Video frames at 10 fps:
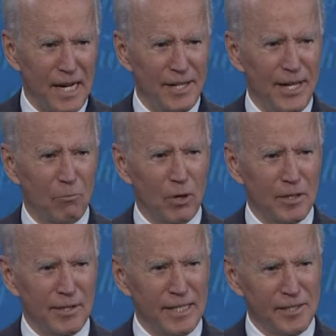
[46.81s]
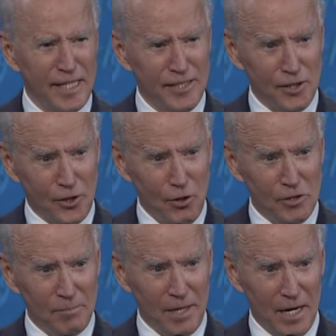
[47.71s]
said that what this he's
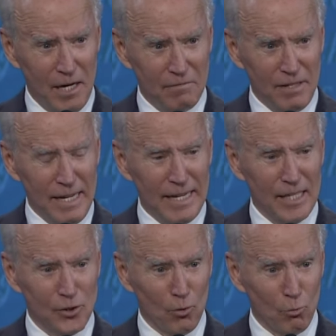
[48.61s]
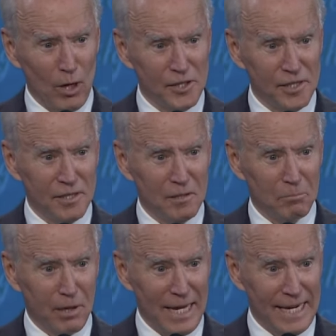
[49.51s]
accusing me of is a Russian
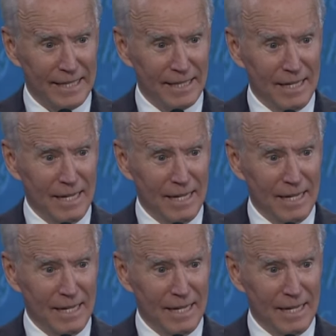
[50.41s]
plant.